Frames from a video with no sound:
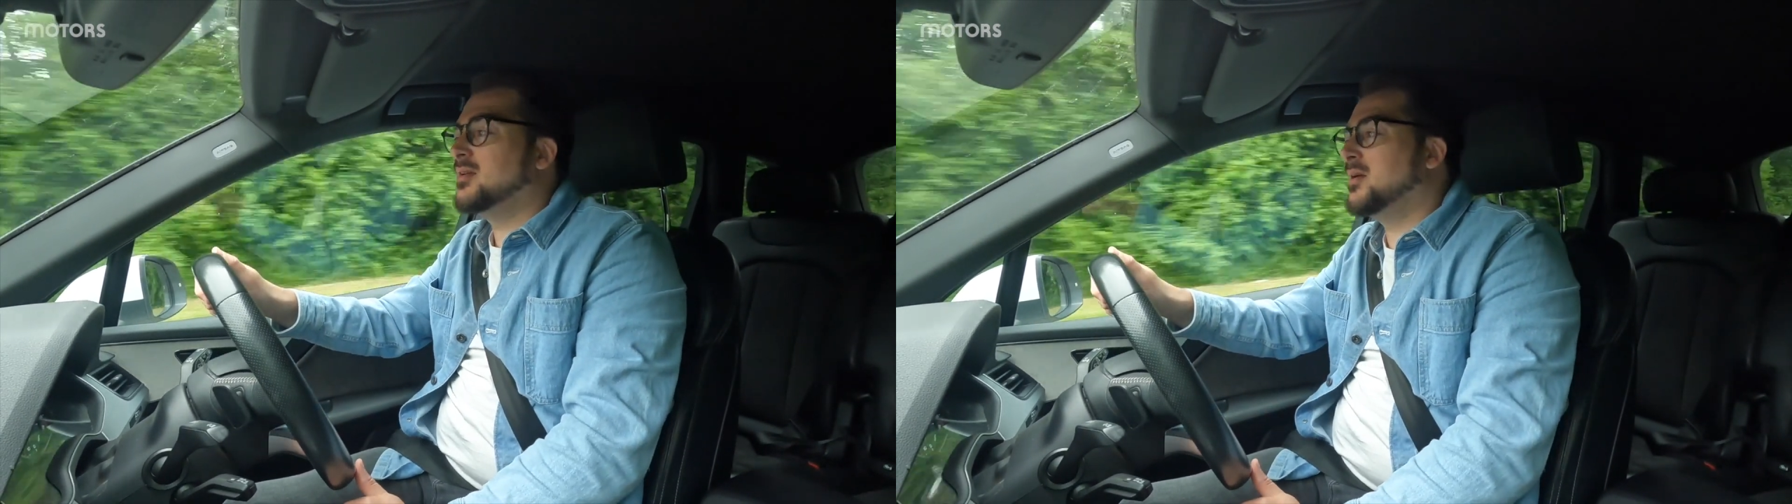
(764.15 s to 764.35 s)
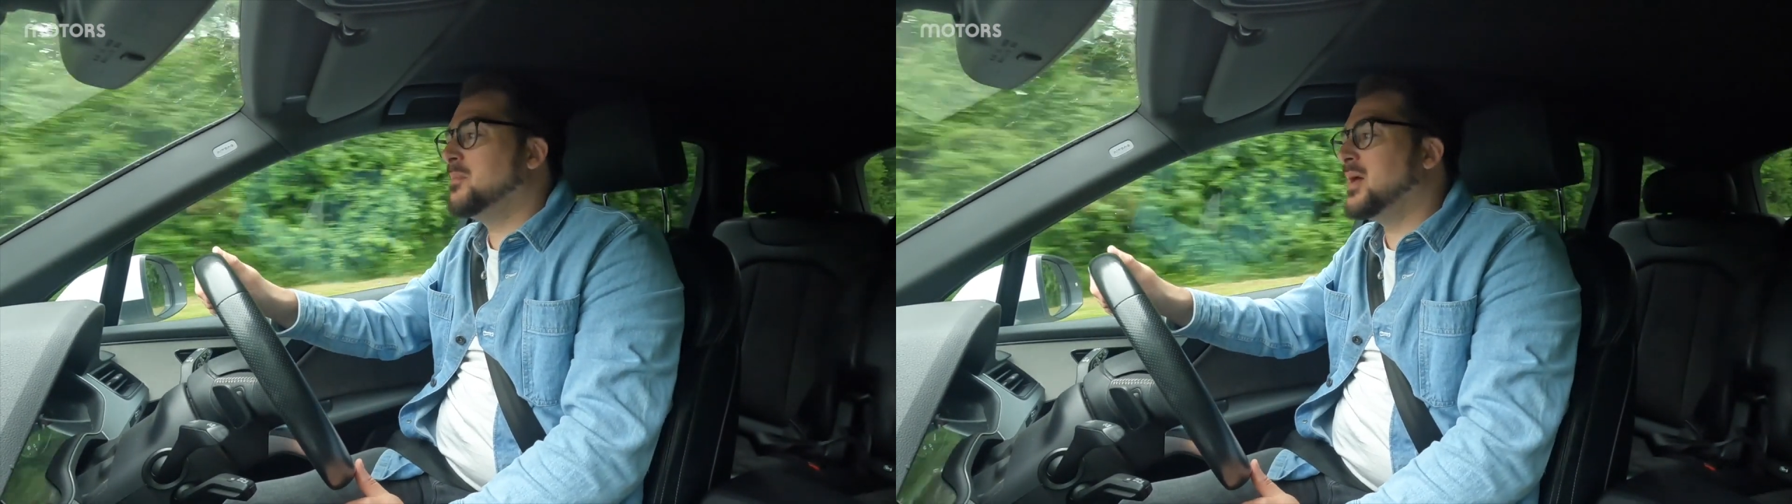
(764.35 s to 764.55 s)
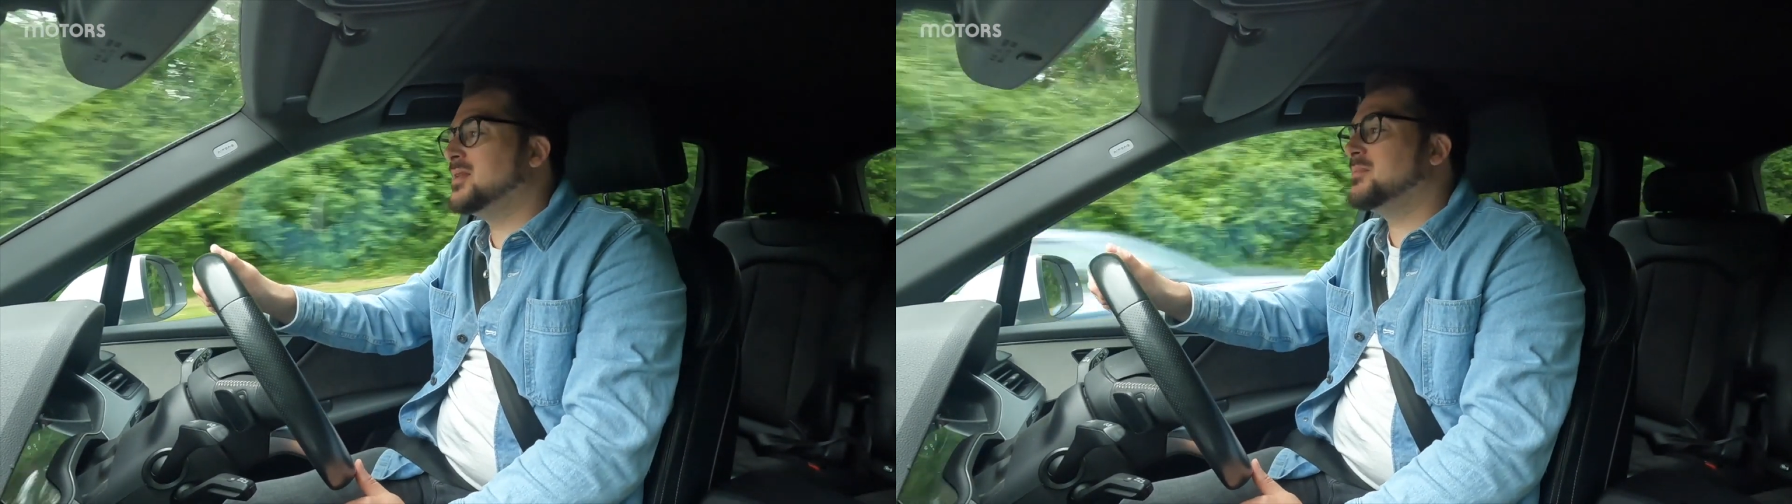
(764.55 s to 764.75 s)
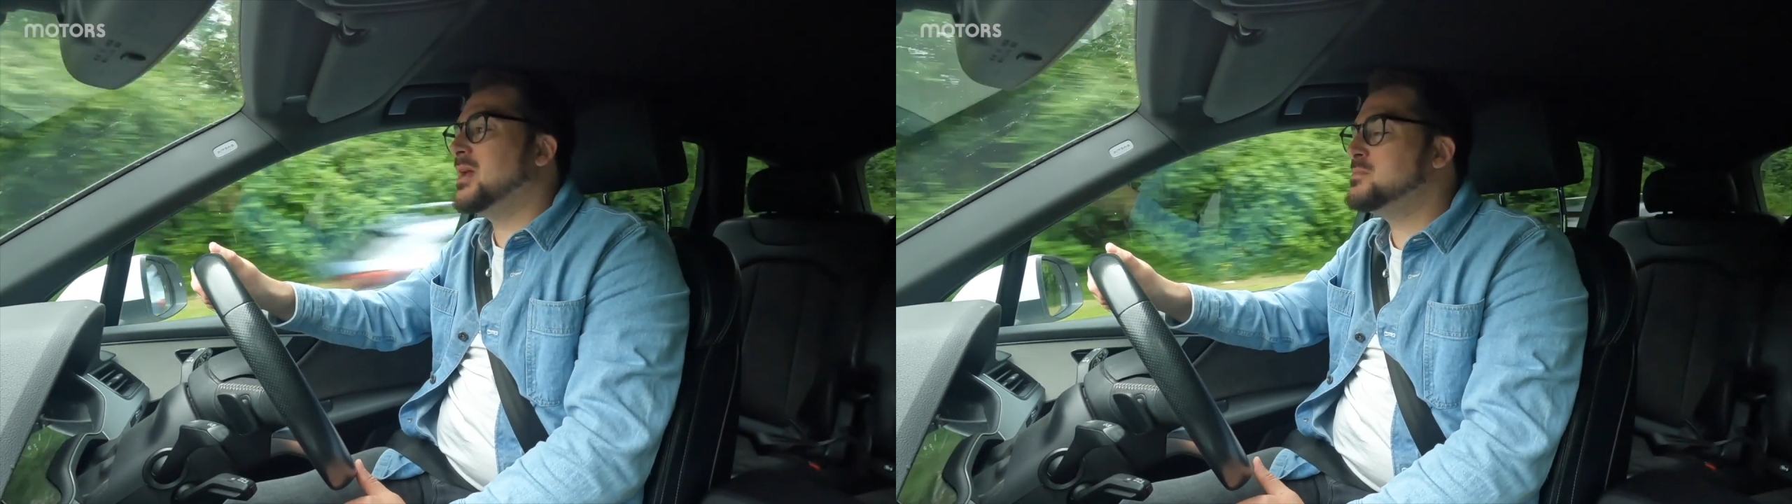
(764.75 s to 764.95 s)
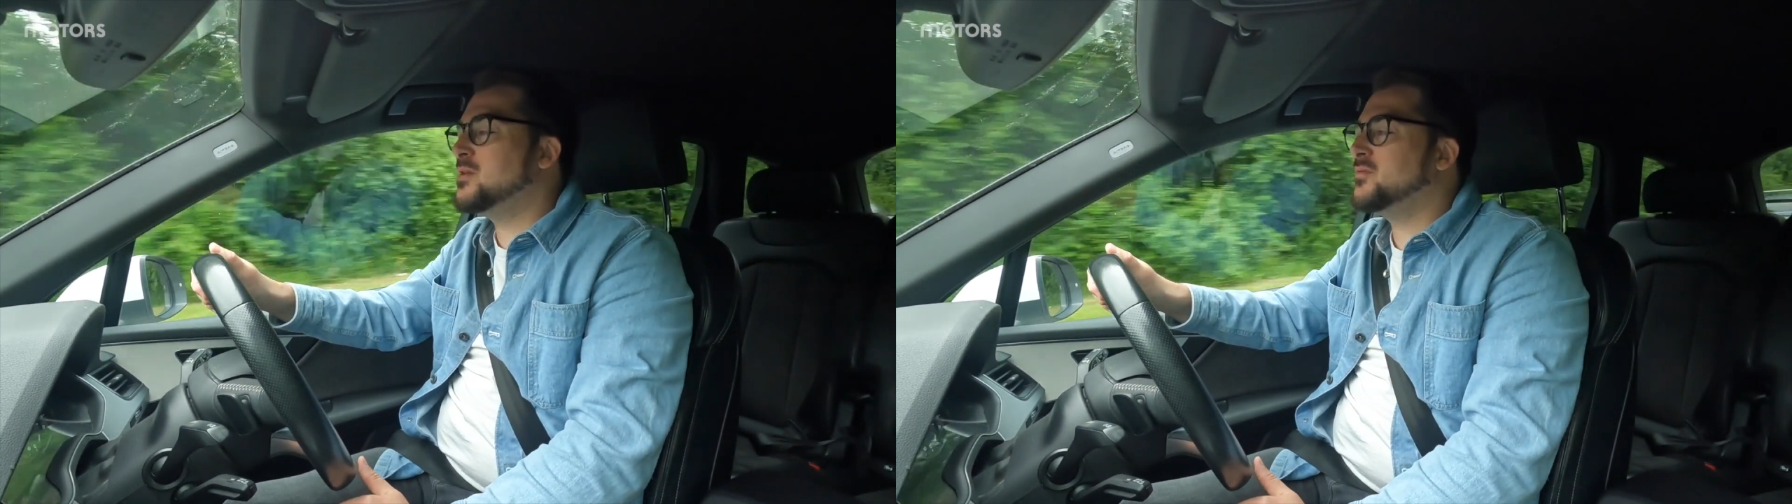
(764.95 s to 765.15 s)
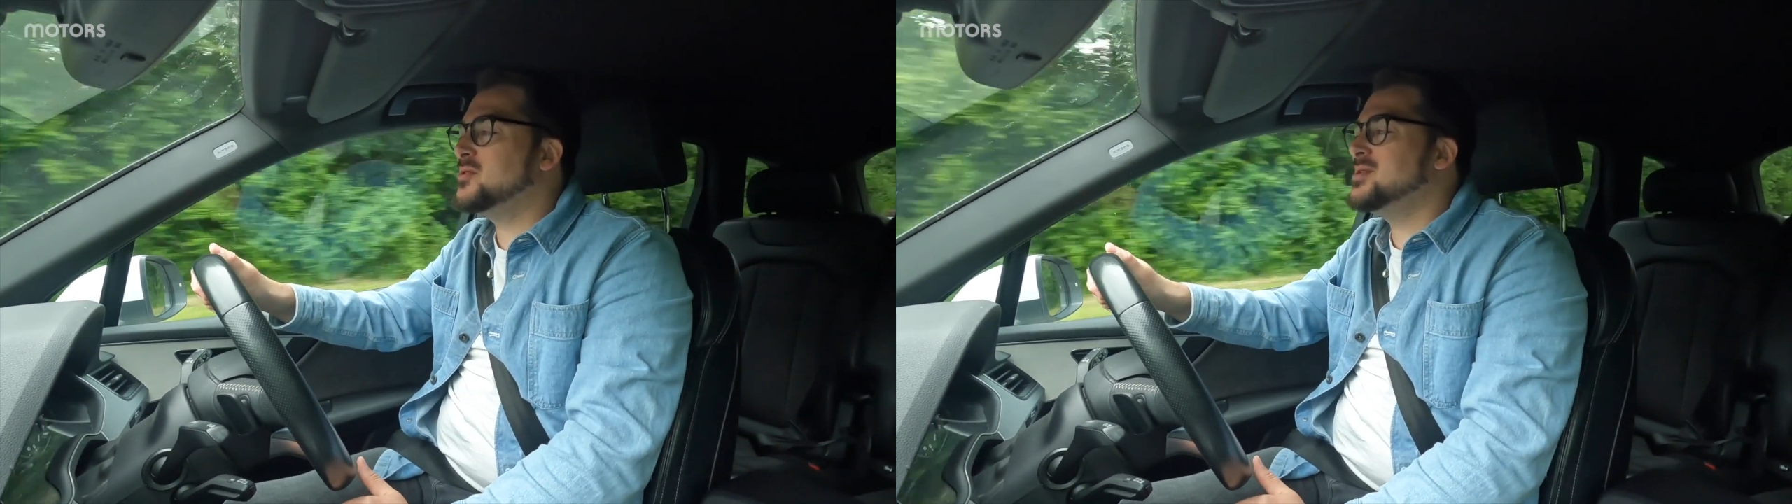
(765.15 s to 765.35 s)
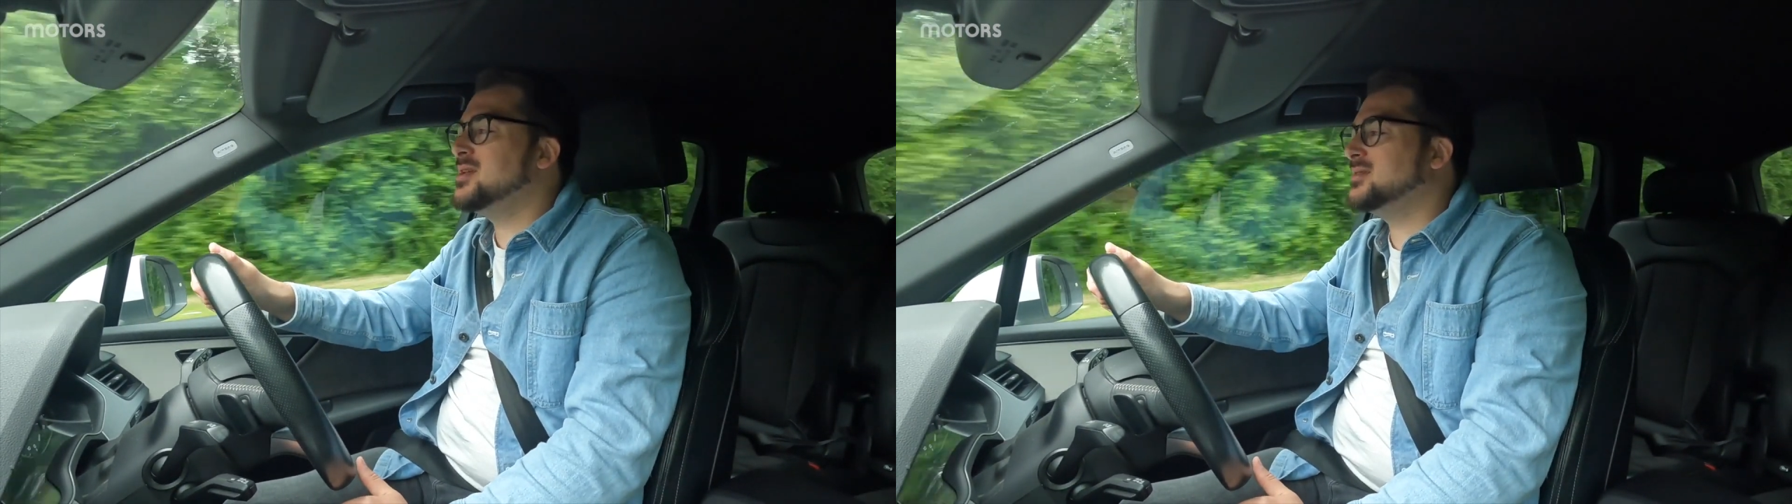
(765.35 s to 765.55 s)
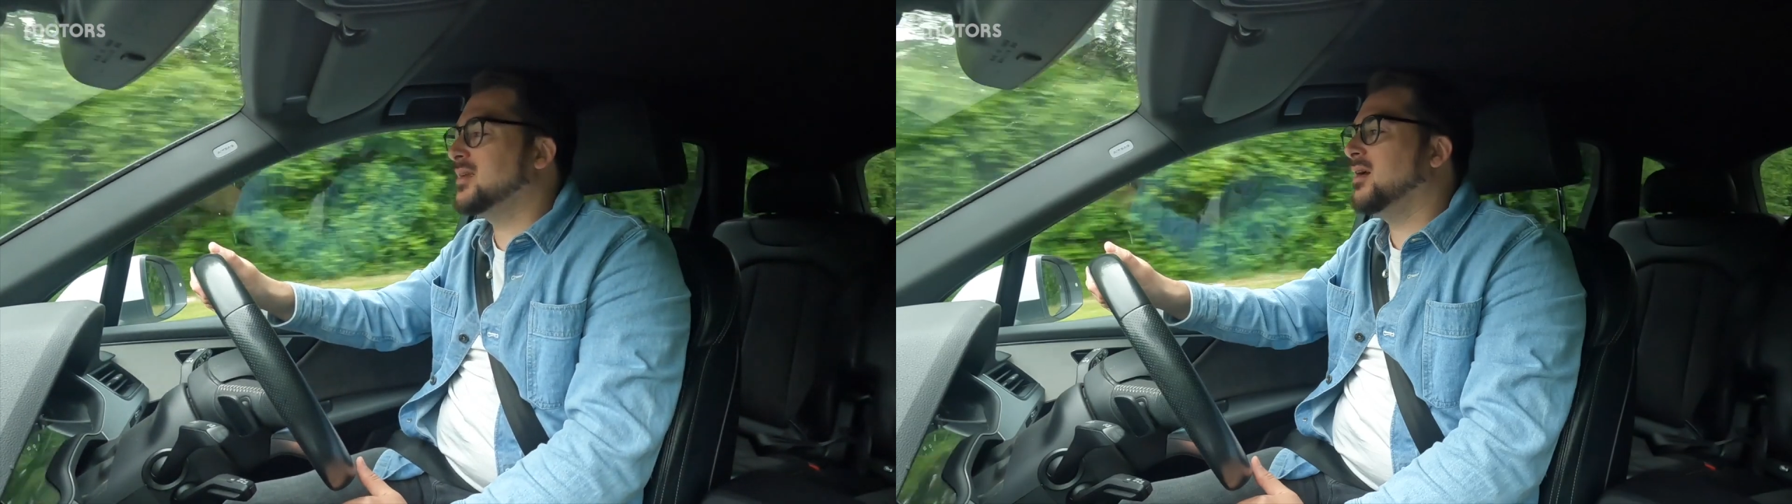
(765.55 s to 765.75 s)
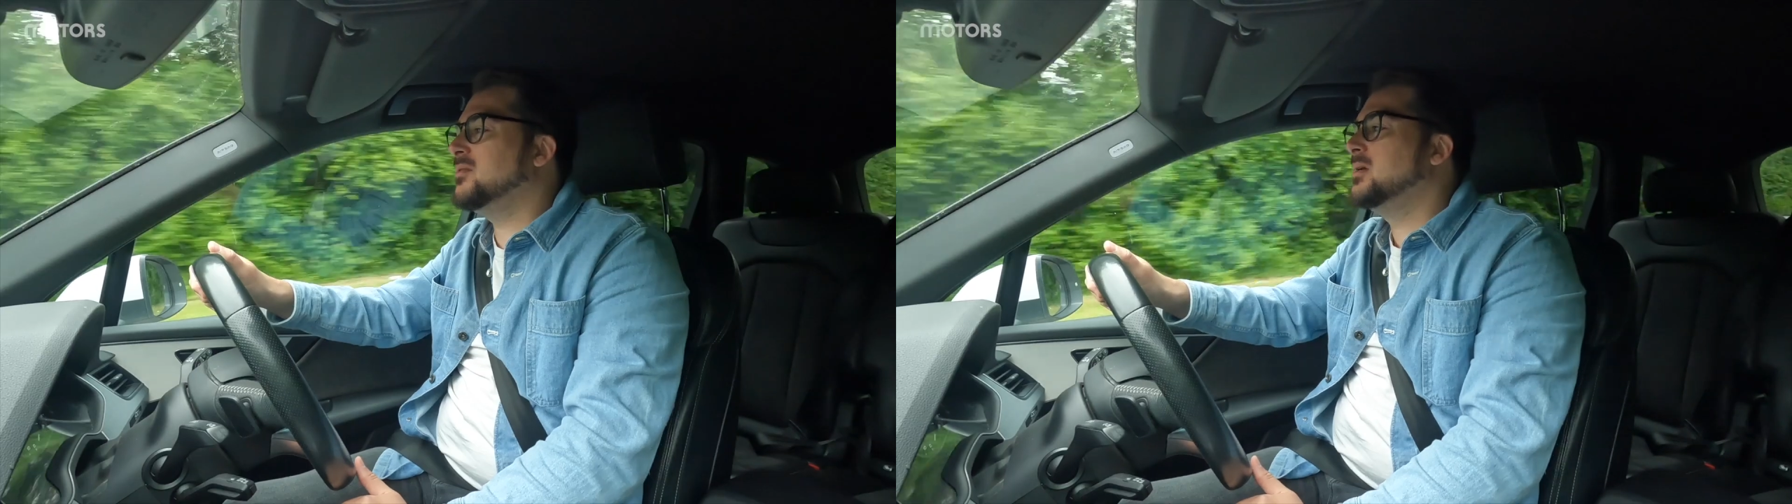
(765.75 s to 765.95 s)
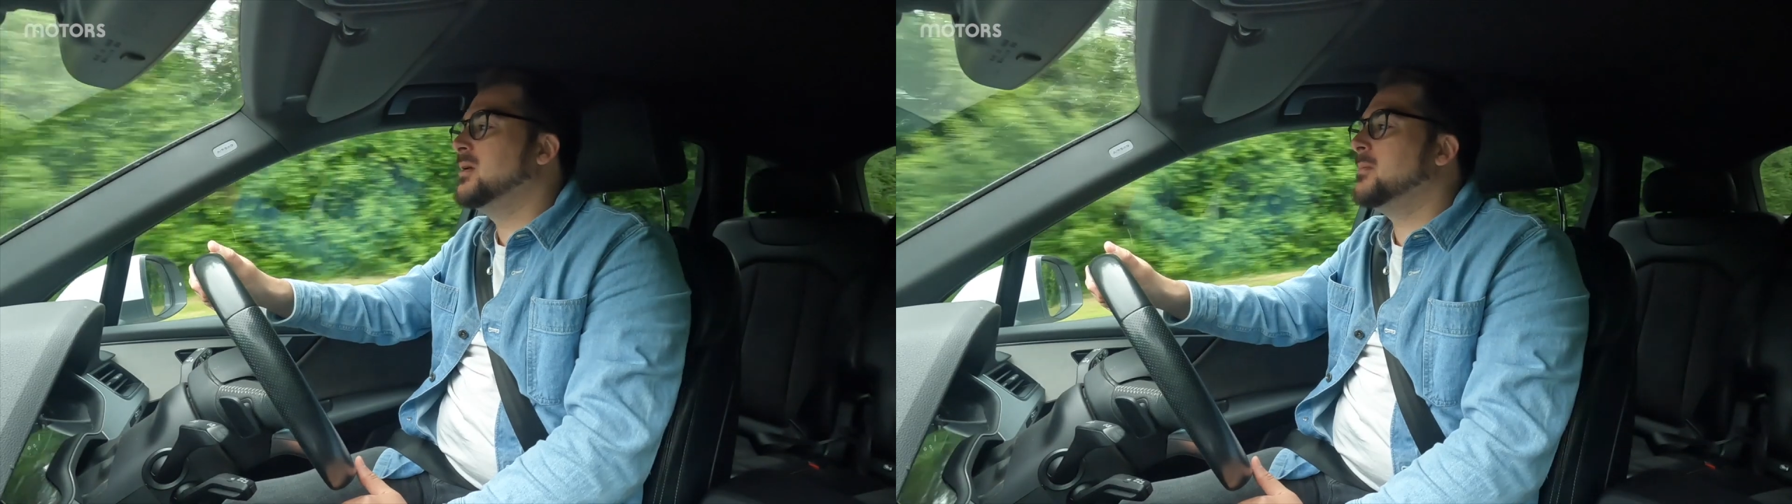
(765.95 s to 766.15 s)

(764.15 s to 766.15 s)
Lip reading: compared to maybe a few years ago,